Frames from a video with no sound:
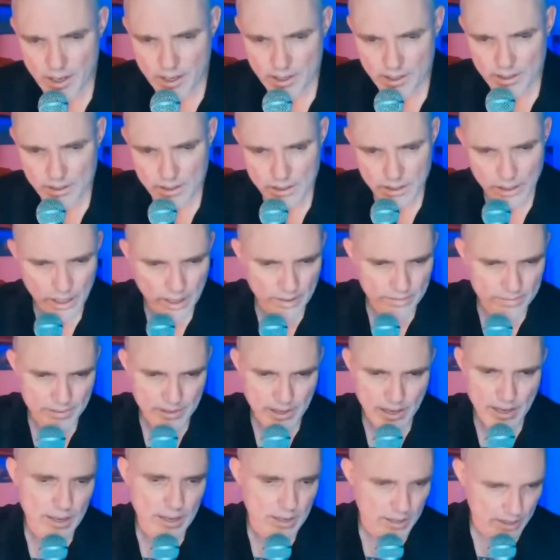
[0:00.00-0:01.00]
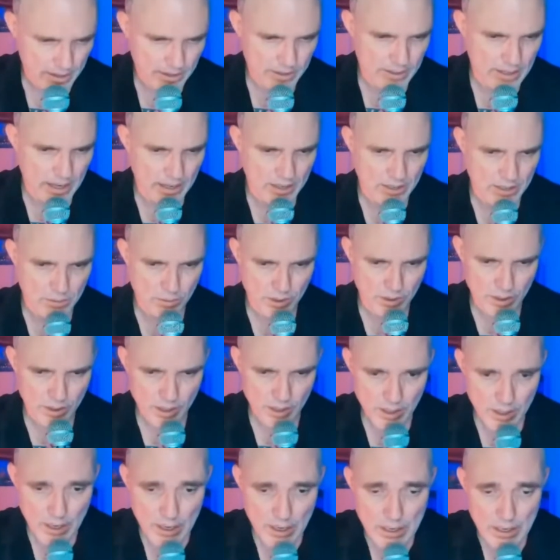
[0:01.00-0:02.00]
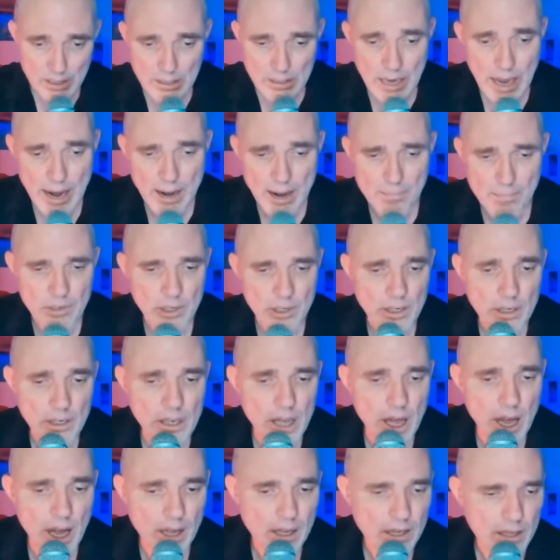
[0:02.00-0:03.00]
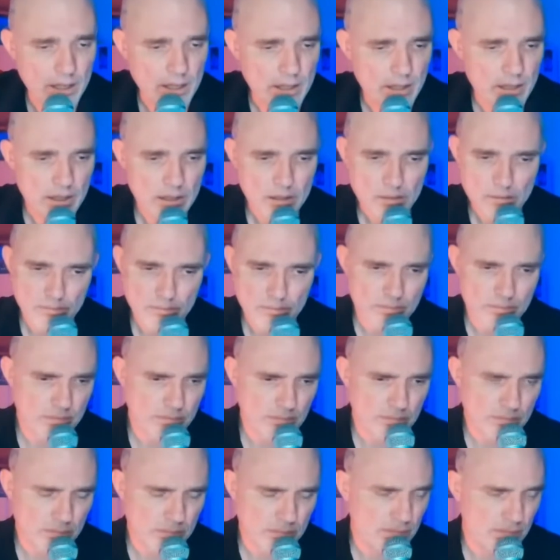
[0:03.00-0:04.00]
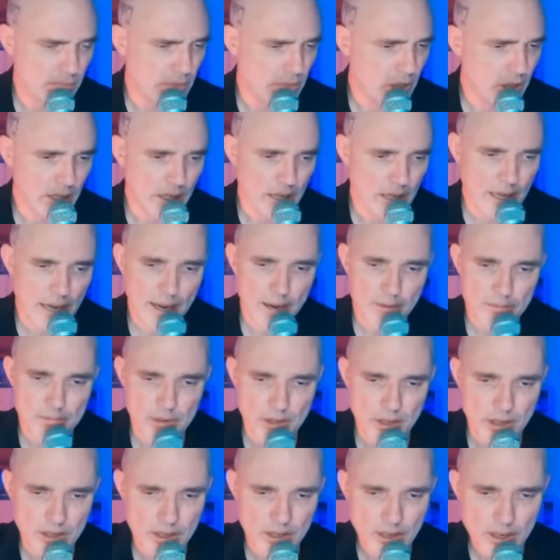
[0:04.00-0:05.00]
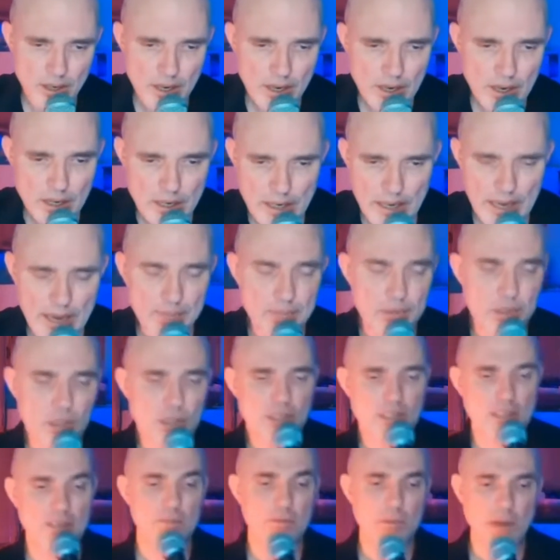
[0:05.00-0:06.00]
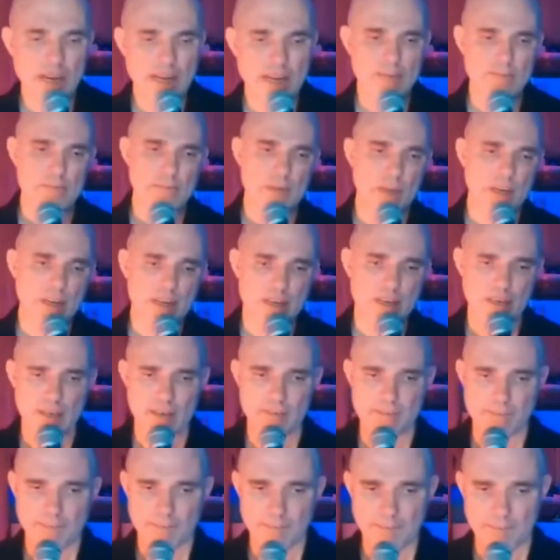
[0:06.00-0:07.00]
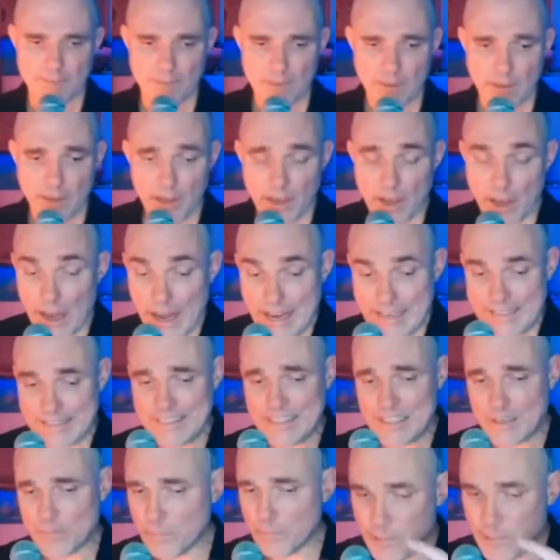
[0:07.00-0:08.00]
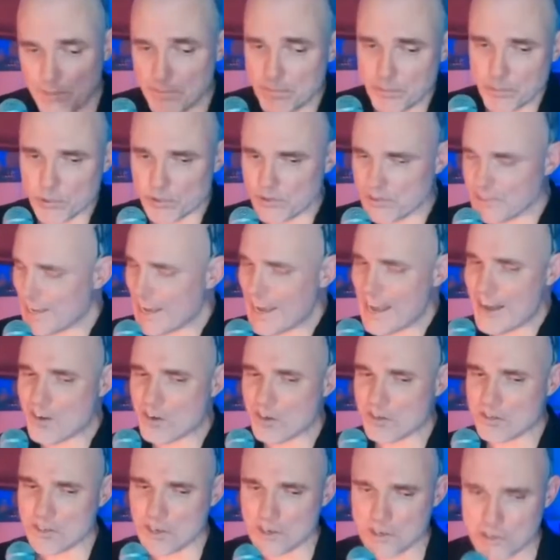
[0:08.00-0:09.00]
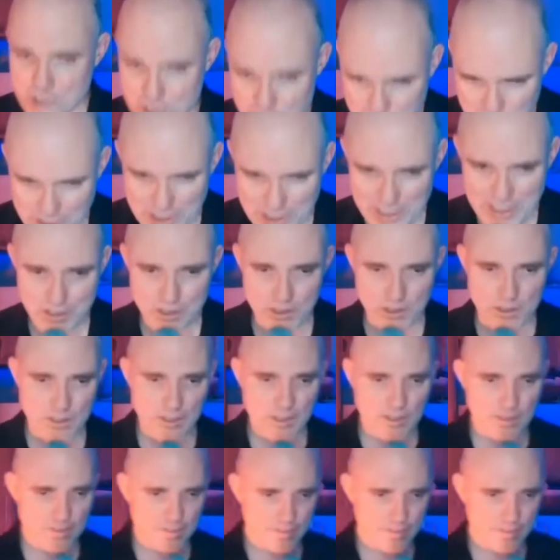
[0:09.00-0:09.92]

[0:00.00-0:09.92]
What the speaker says: You love that? Next one. Lambda. La. Look at lambda. Lambda. You say, wait a minute. I see people with that on their shield.